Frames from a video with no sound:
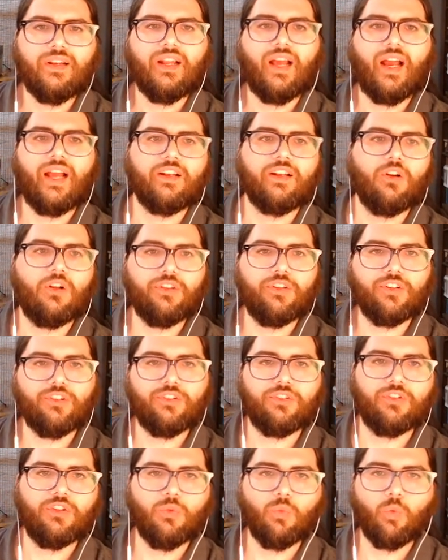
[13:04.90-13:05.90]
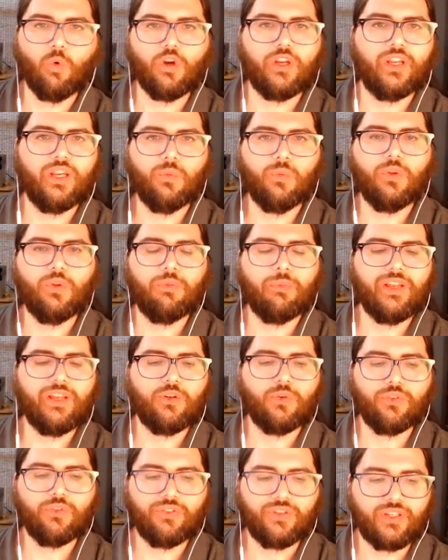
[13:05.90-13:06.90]
I call this the working with
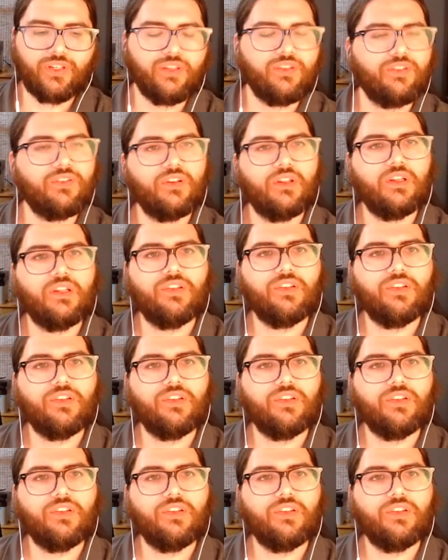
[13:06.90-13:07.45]
matrices